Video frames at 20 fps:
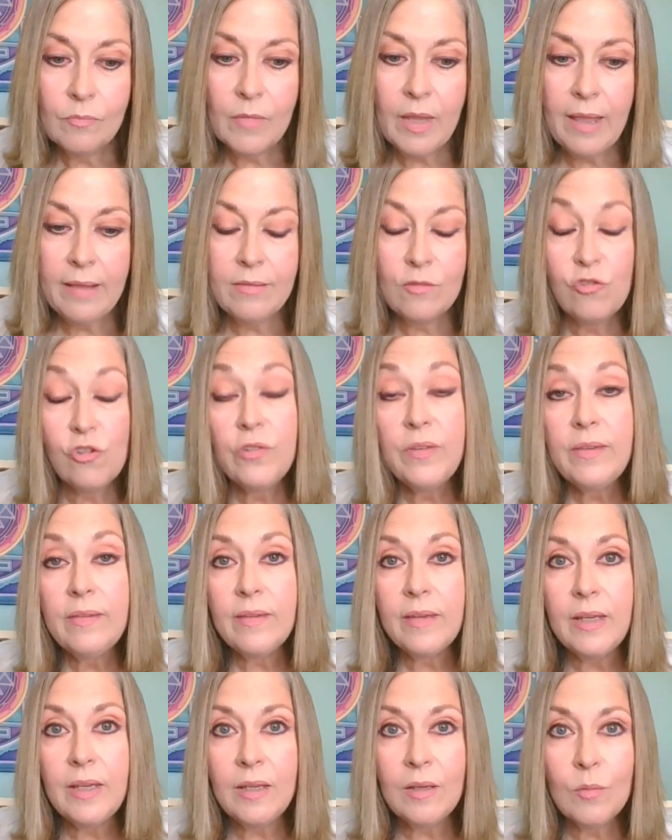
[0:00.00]
and just
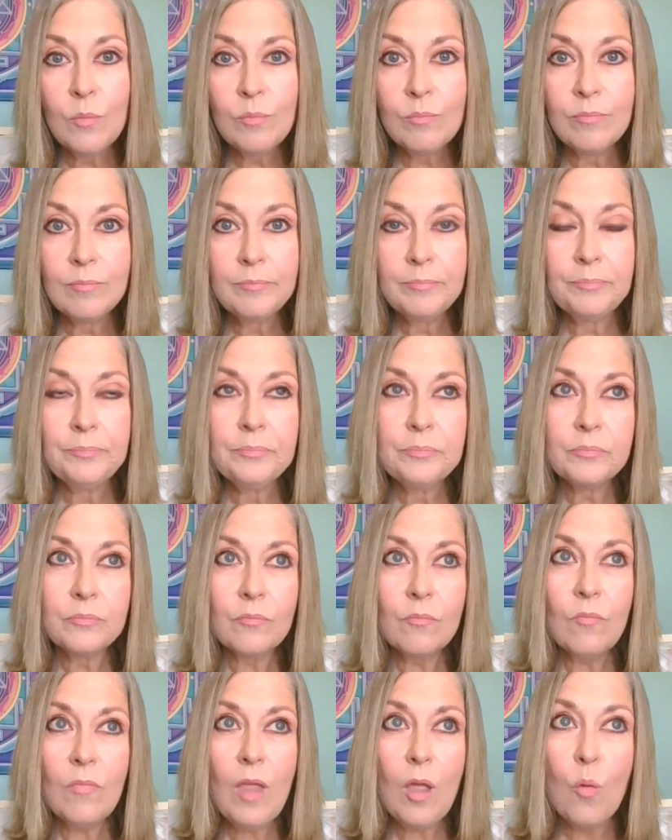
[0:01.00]
see
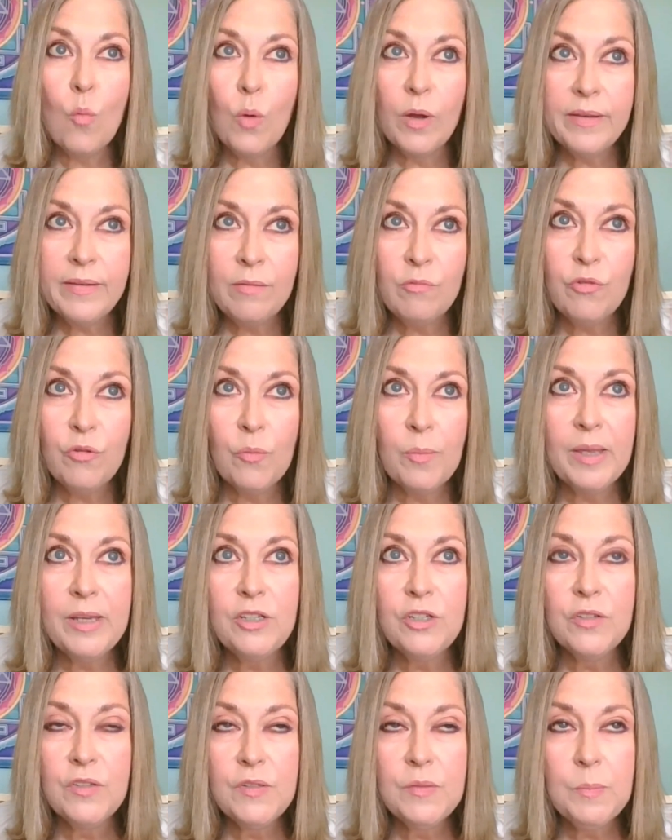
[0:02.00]
what
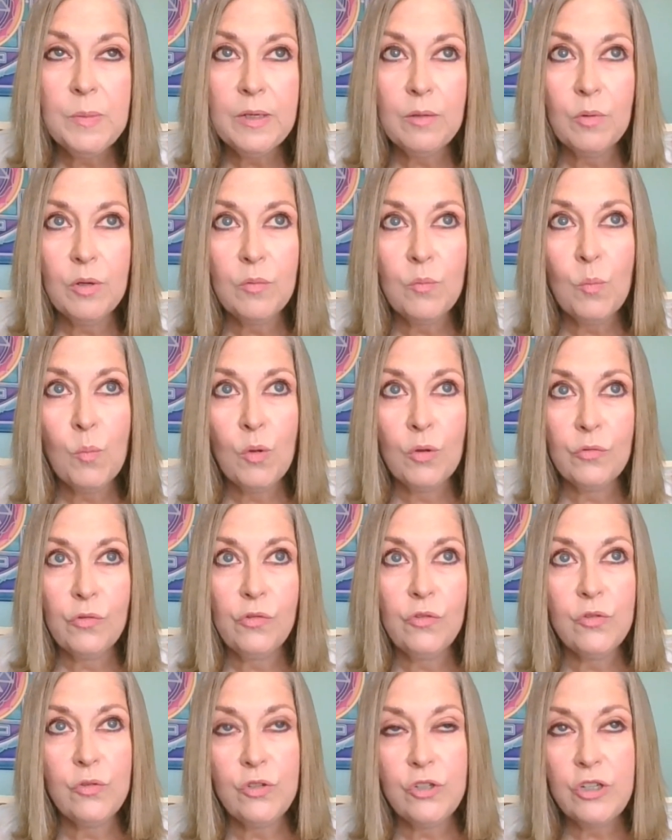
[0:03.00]
information Spirit wants
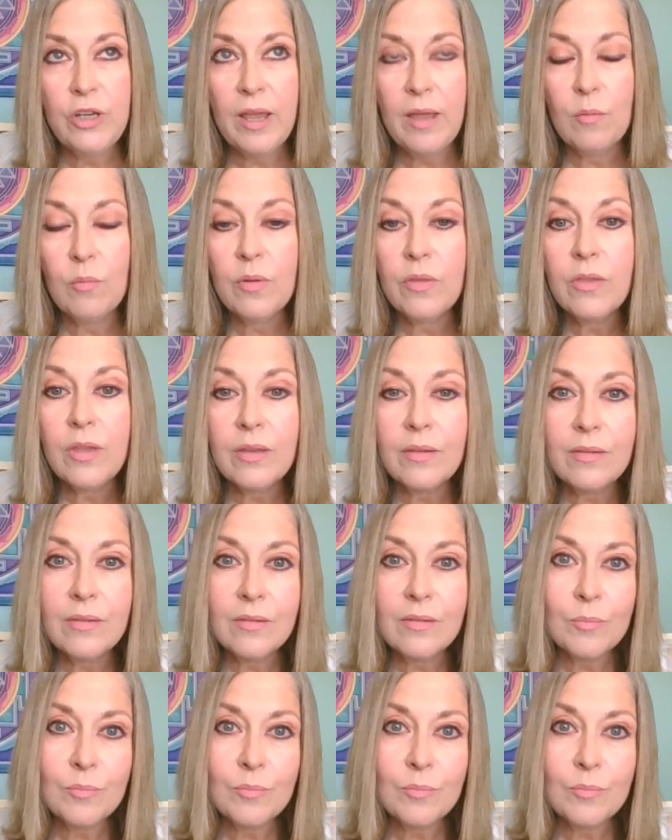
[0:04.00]
to share with us.